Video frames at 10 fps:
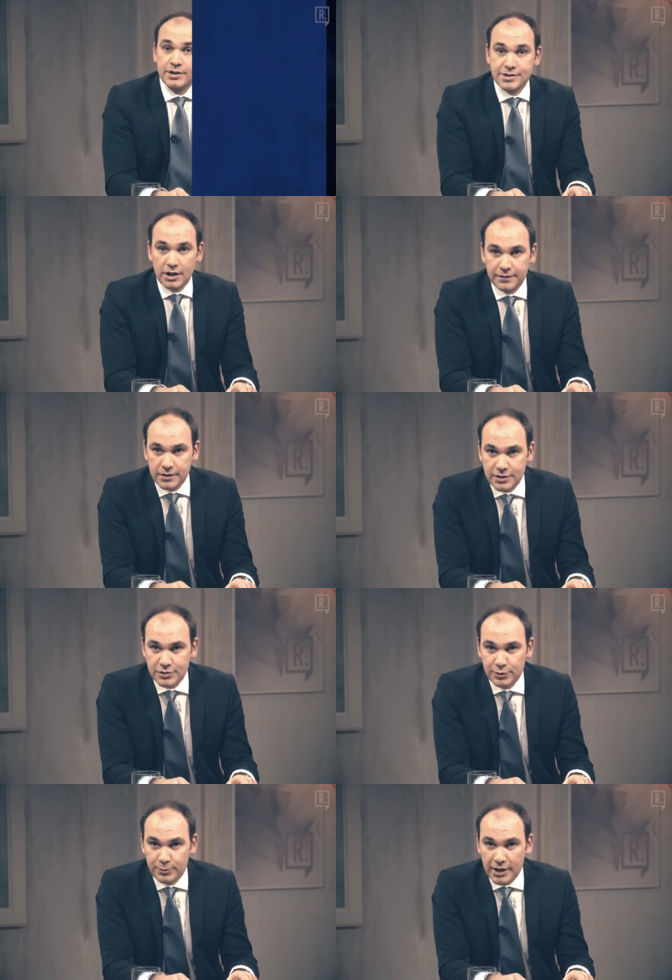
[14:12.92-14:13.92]
us after this
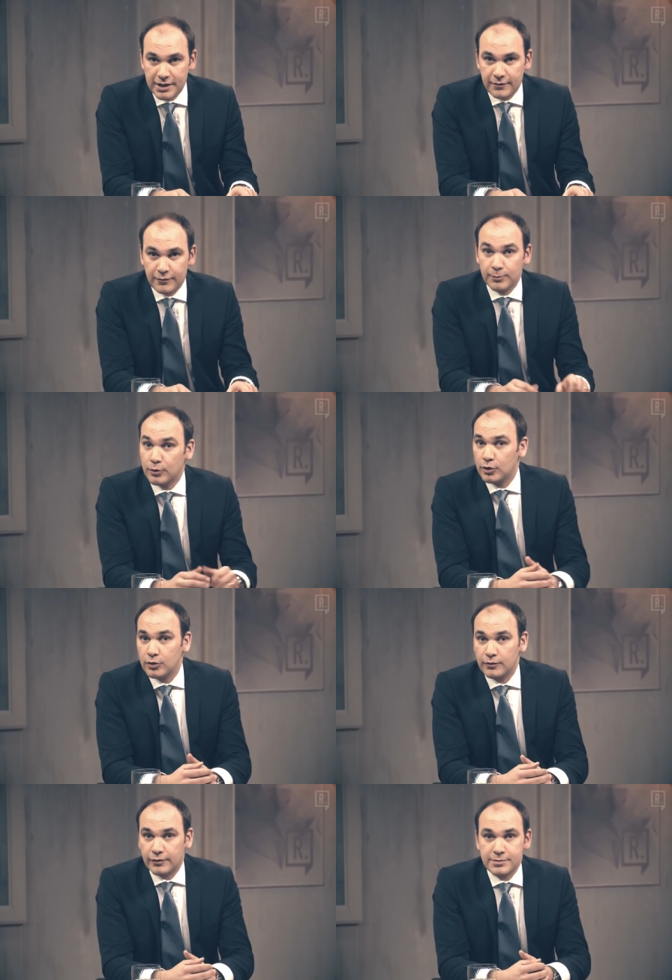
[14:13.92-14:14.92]
short break for more
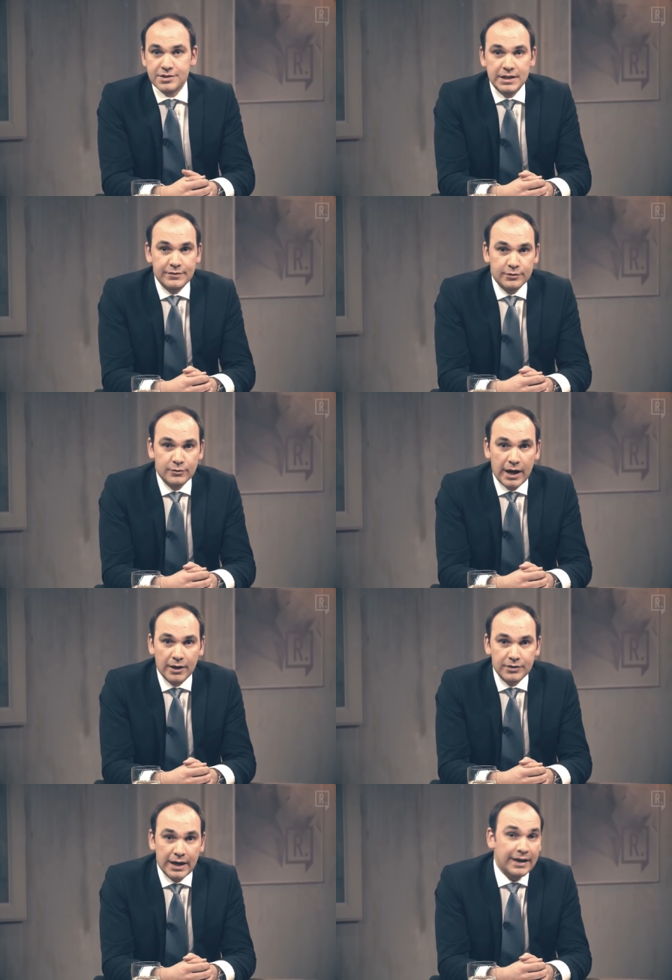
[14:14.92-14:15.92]
from Stephen
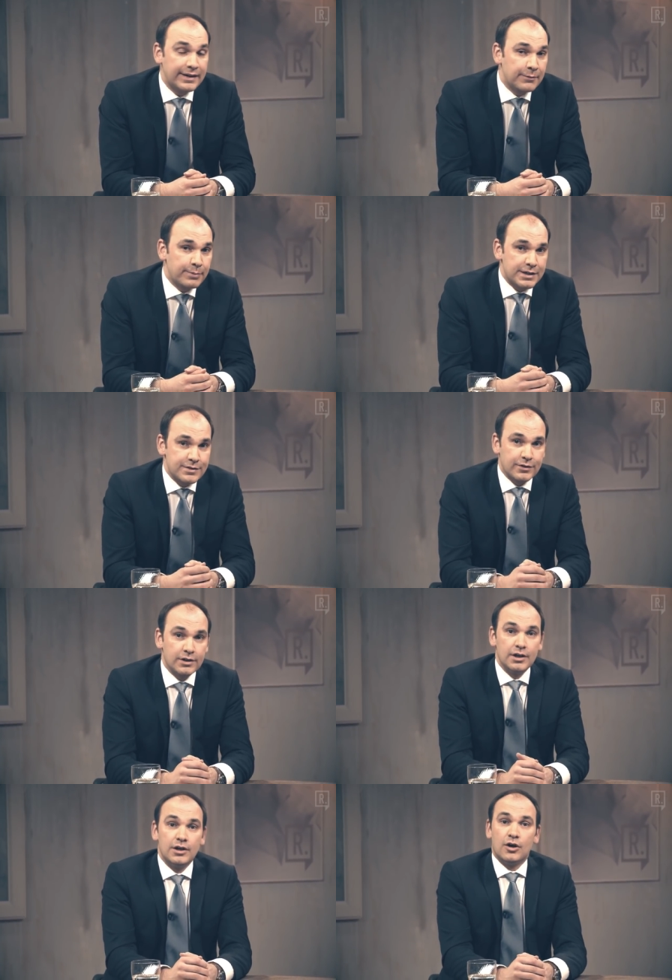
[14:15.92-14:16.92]
Round and Anne
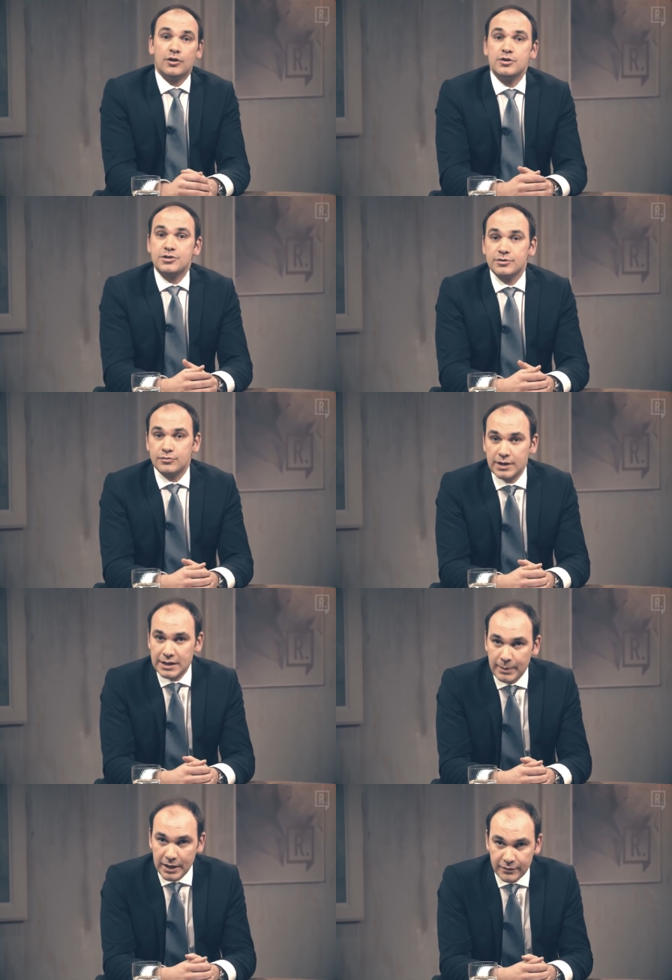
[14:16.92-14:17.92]
Pettifor on who should
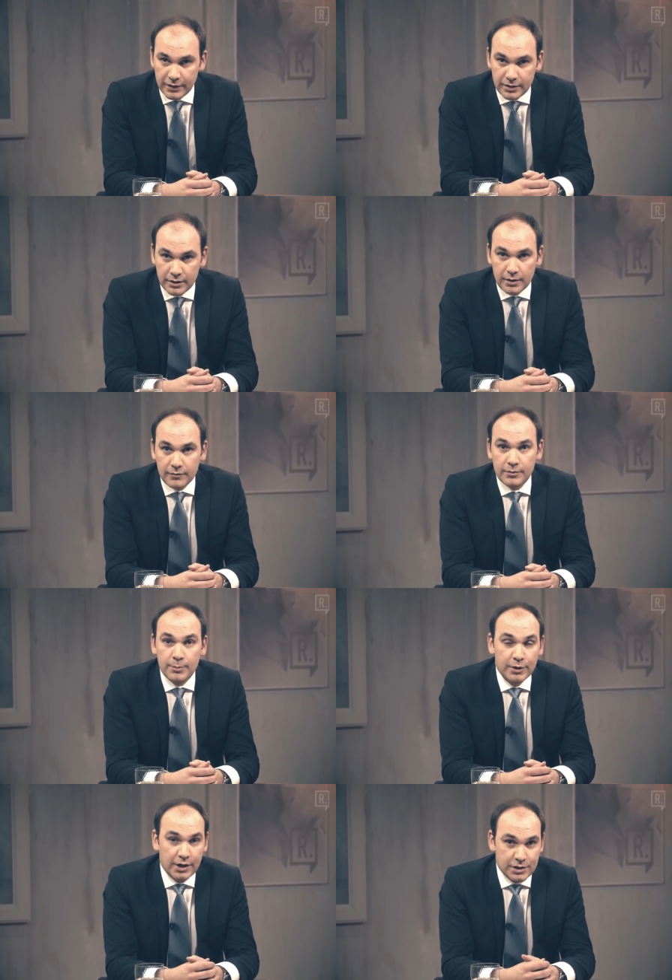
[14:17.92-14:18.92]
really benefit from the
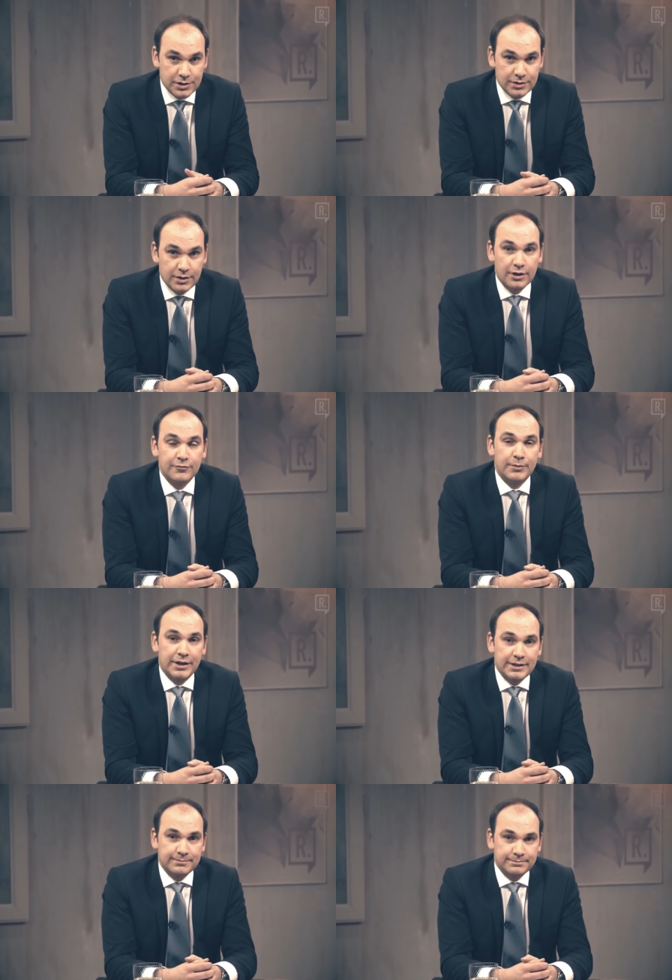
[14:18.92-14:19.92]
production of money.